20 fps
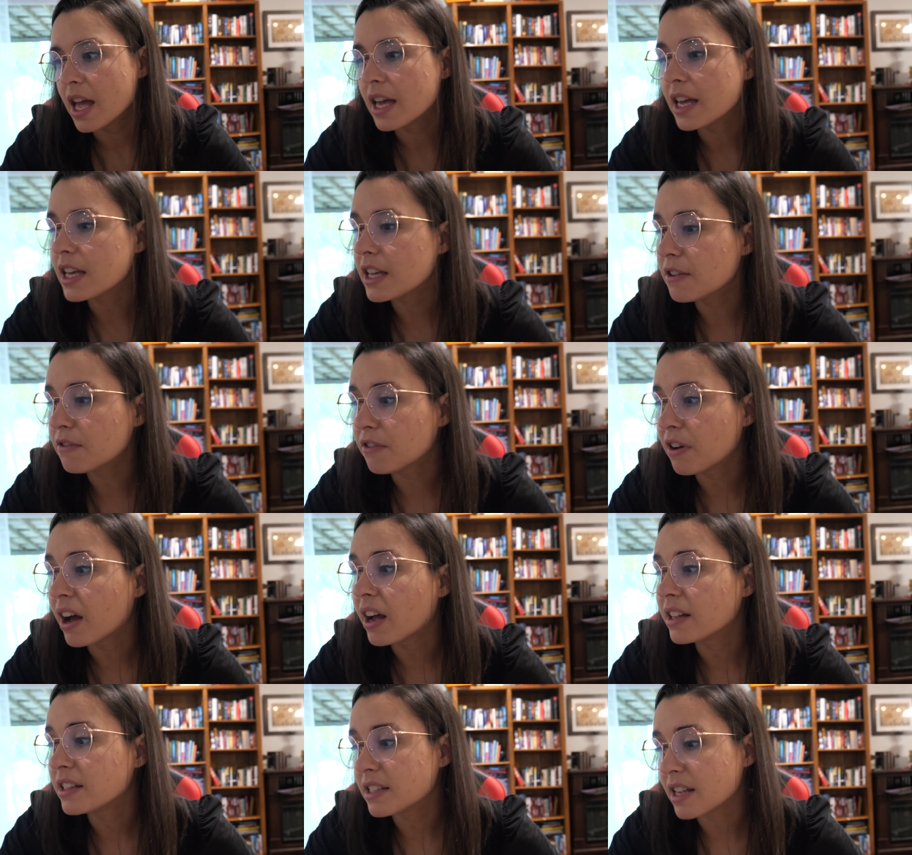he
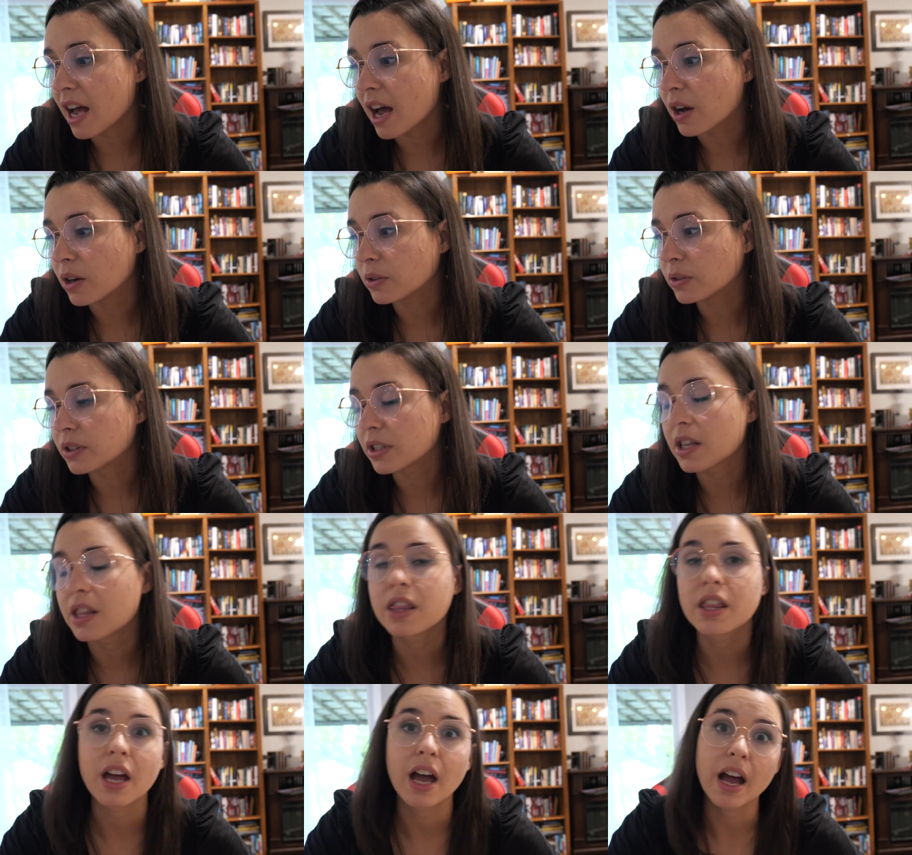finds out
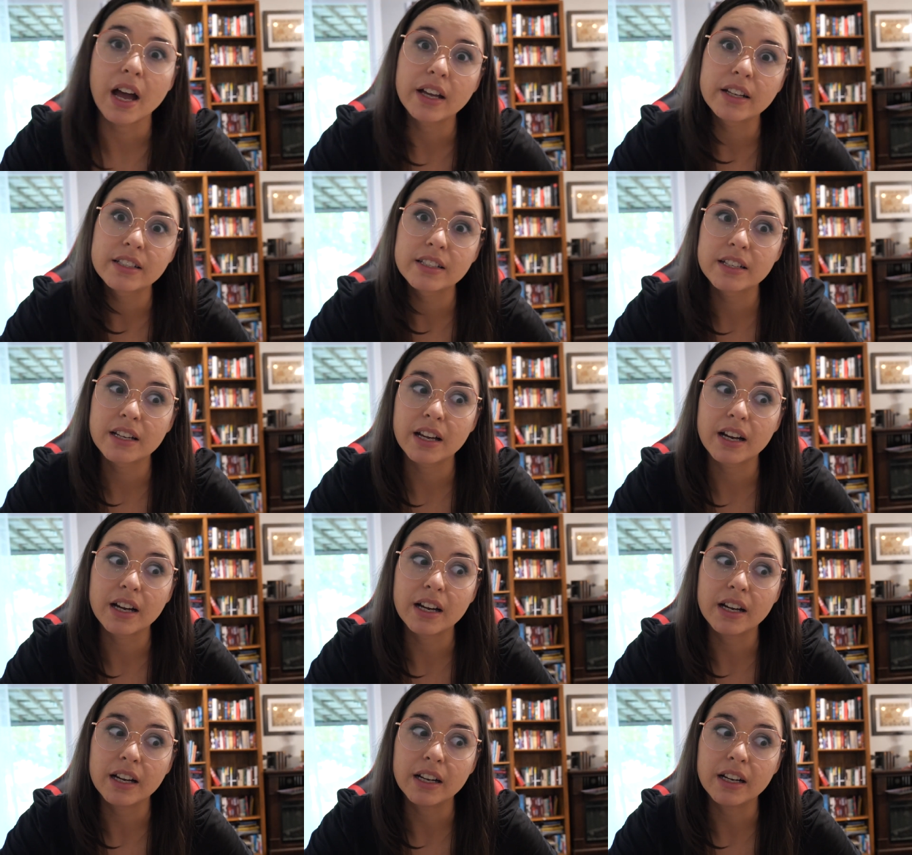that
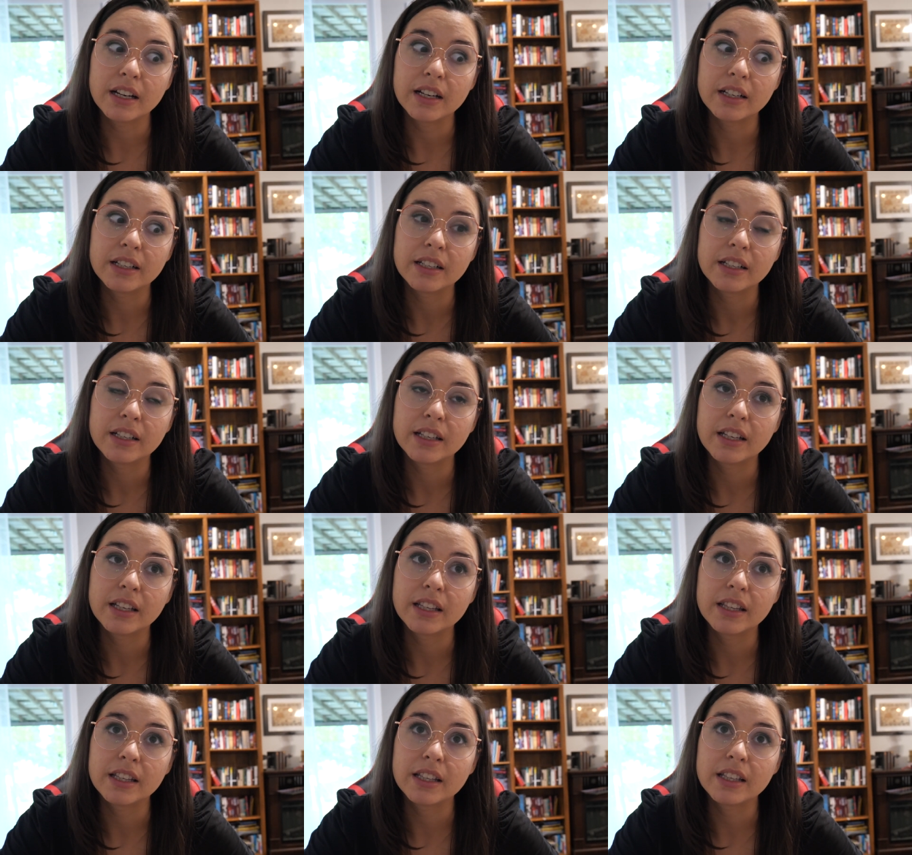uh,
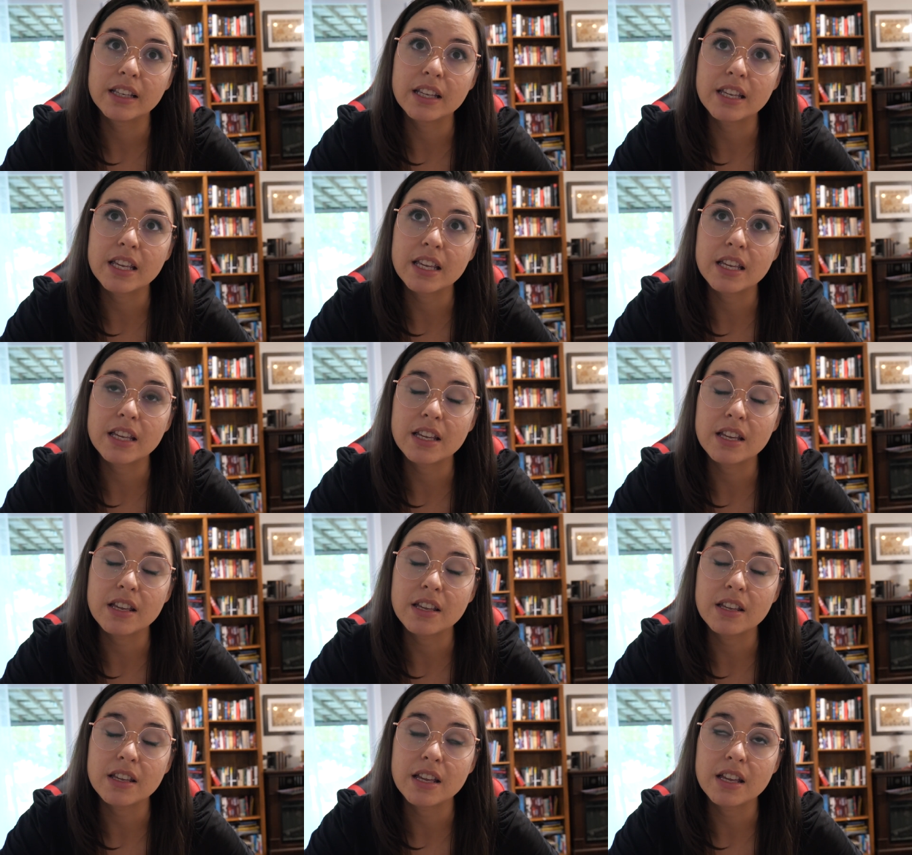
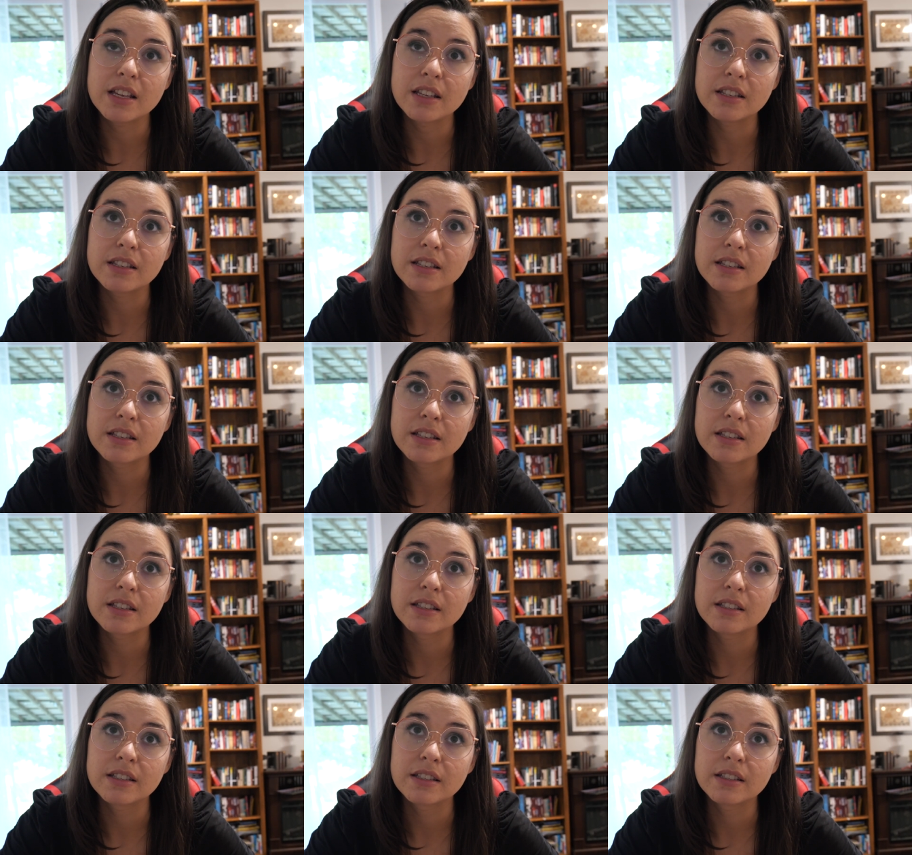he
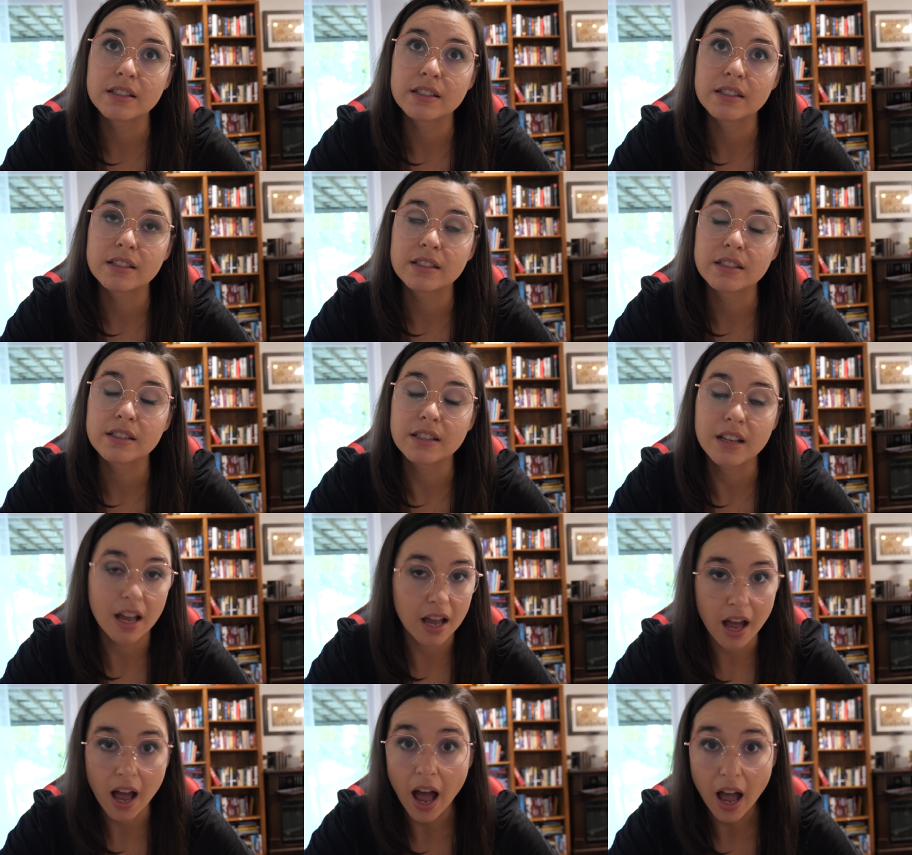is
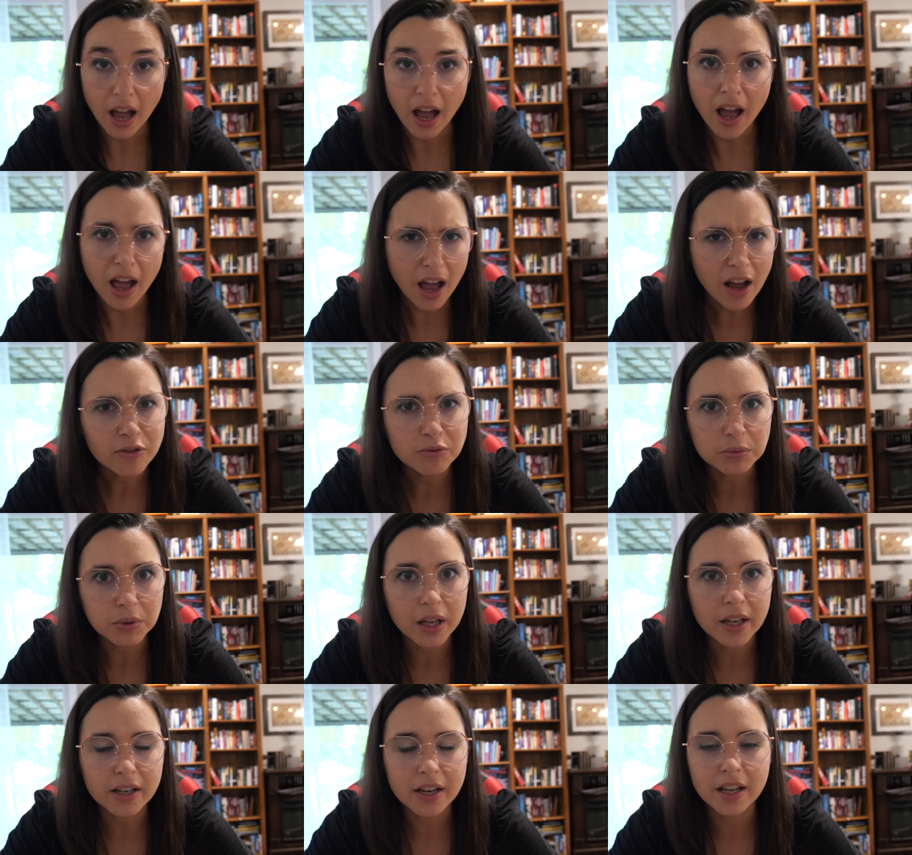a
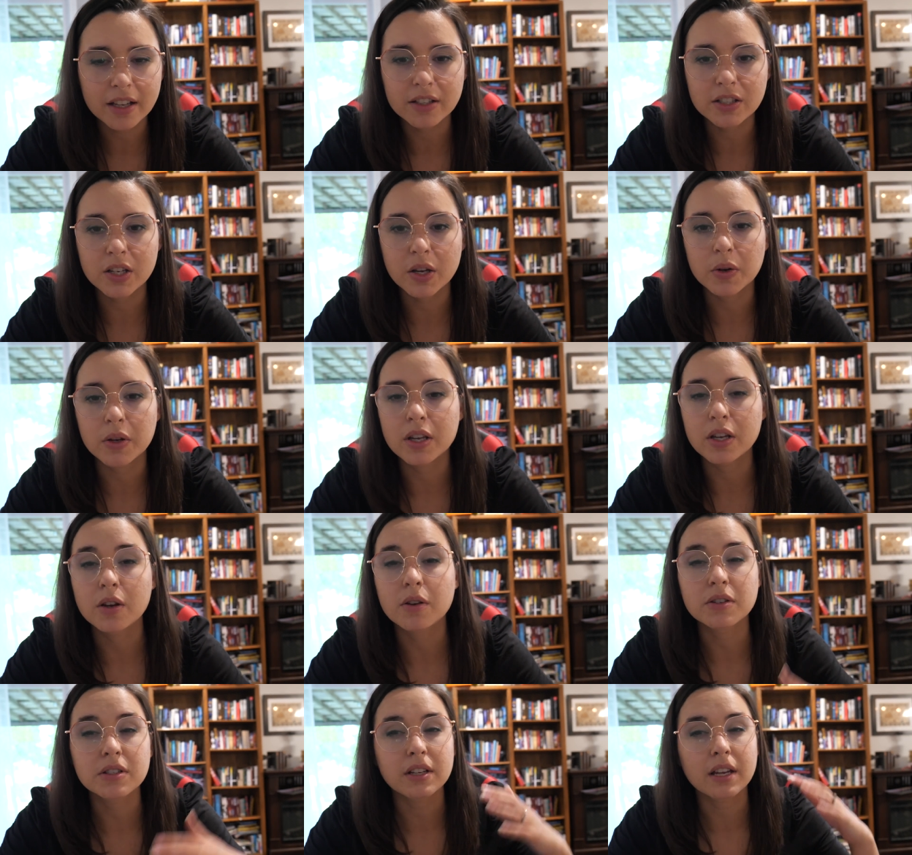half-blood and so
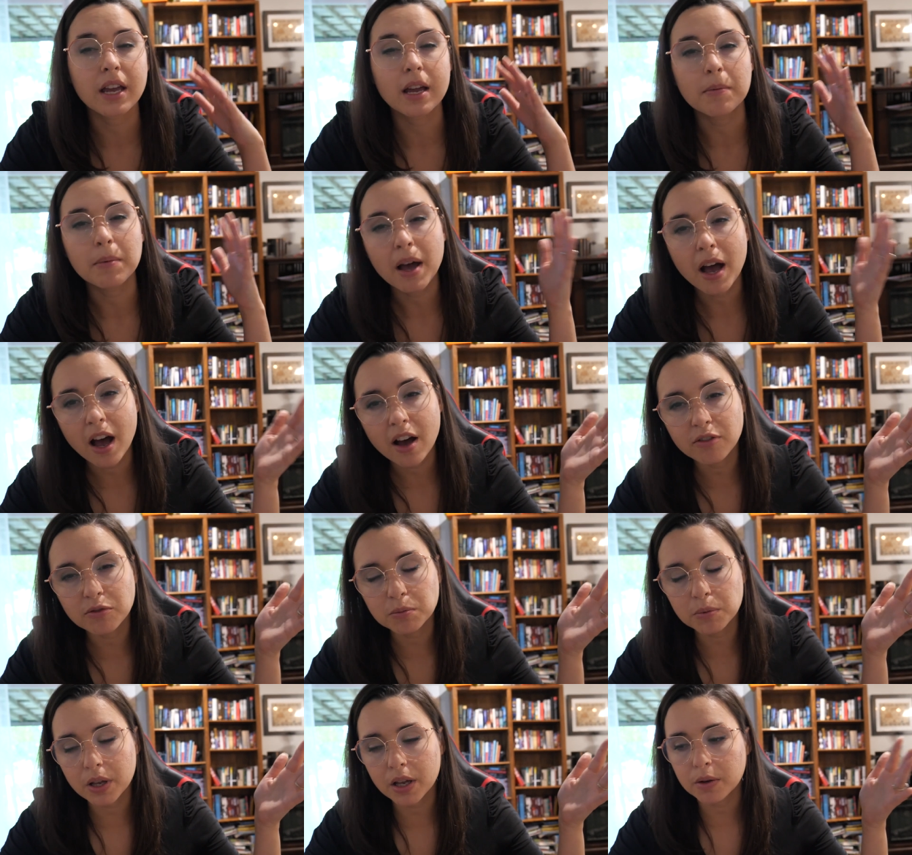he goes to camp
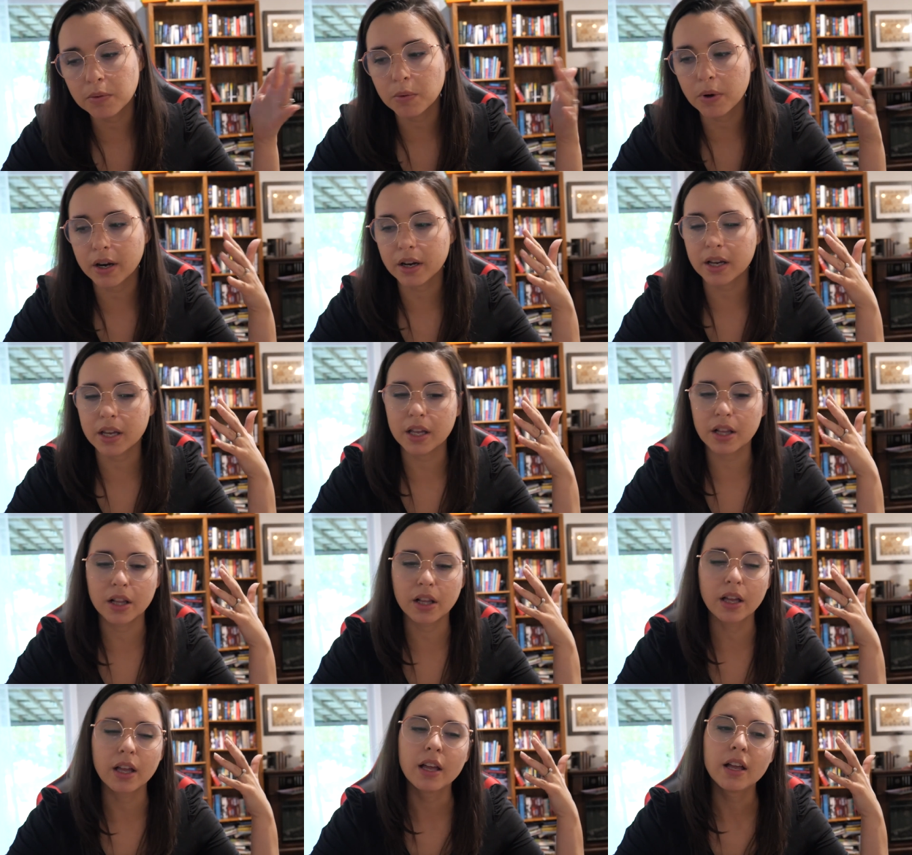half-blood where
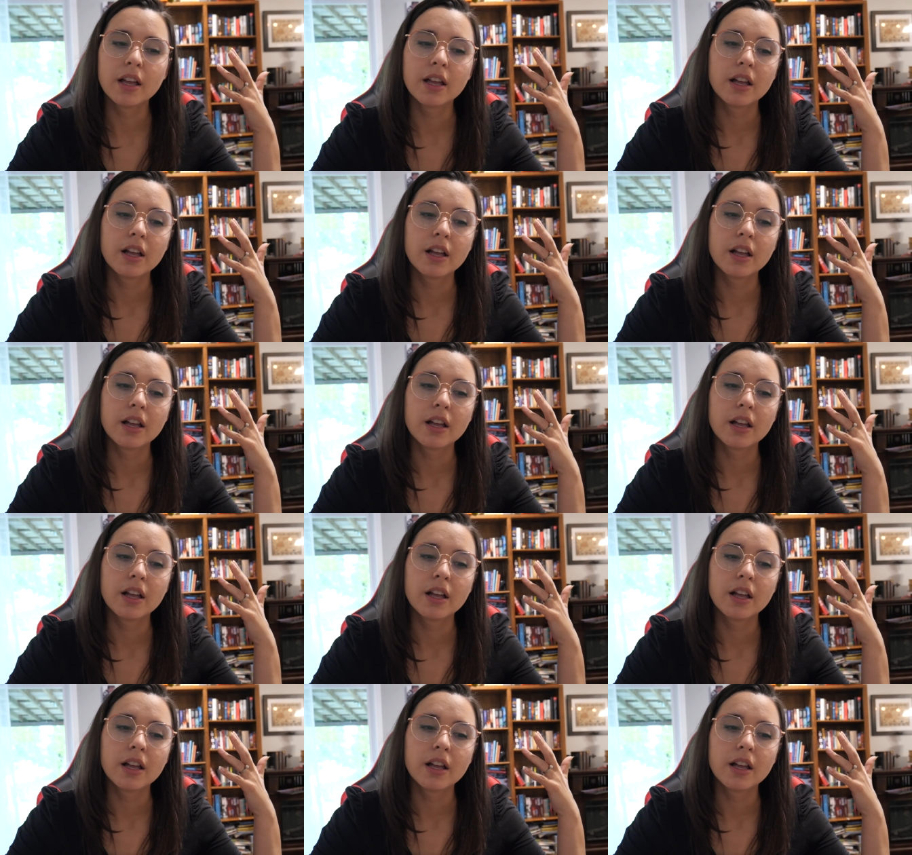he